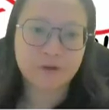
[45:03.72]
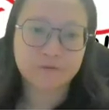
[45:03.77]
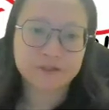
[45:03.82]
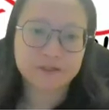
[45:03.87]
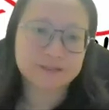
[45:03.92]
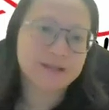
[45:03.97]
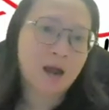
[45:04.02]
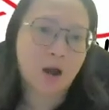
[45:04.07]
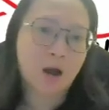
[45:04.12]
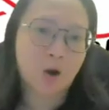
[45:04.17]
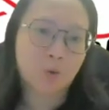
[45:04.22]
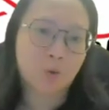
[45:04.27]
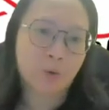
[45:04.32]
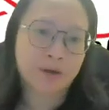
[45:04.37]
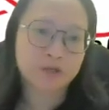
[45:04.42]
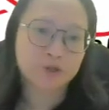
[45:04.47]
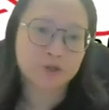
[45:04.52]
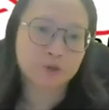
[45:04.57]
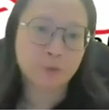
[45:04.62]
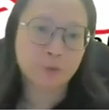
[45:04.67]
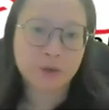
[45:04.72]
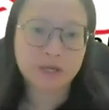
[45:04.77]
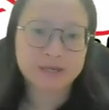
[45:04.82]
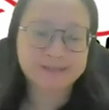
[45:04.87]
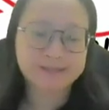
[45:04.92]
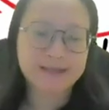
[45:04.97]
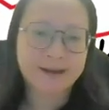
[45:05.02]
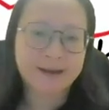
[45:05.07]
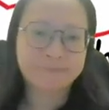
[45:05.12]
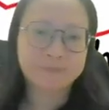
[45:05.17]
of the sound when the swing
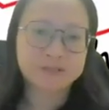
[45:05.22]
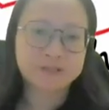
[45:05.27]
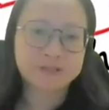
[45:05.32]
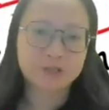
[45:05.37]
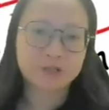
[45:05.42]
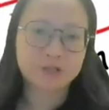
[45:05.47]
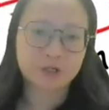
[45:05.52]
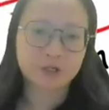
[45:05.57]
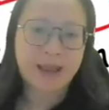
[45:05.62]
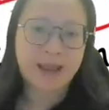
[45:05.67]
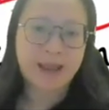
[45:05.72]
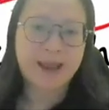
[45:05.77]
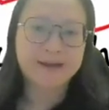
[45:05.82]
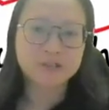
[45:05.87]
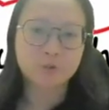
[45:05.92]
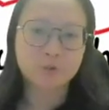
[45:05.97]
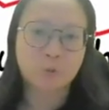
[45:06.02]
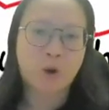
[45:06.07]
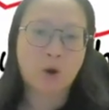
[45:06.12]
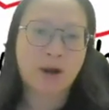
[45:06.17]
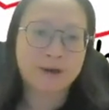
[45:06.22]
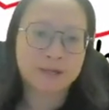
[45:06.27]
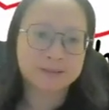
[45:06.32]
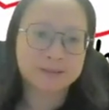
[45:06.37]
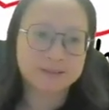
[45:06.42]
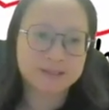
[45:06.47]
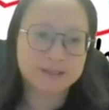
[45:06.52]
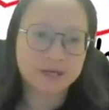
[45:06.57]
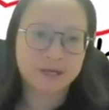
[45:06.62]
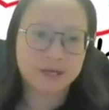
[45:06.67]
is at position X, Y,
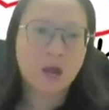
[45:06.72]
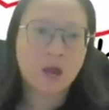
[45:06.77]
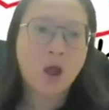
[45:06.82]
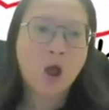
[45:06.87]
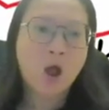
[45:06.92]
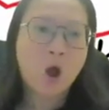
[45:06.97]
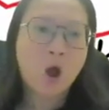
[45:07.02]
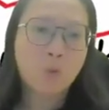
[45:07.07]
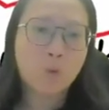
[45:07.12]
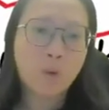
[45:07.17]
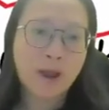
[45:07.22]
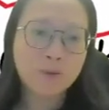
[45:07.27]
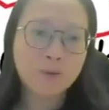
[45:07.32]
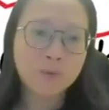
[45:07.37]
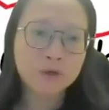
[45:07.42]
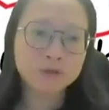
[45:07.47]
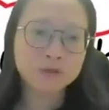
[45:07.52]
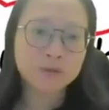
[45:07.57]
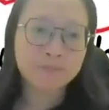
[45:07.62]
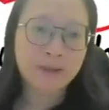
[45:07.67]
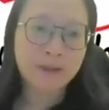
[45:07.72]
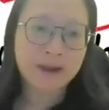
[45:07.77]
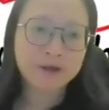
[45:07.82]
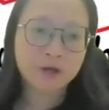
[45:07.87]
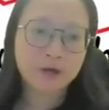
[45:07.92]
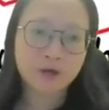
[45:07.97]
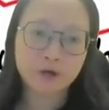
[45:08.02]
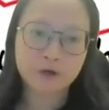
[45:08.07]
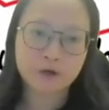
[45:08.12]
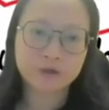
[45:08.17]
and Z. When will the man
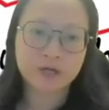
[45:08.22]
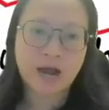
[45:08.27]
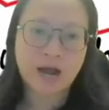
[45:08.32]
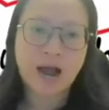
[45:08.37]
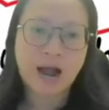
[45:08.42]
hear the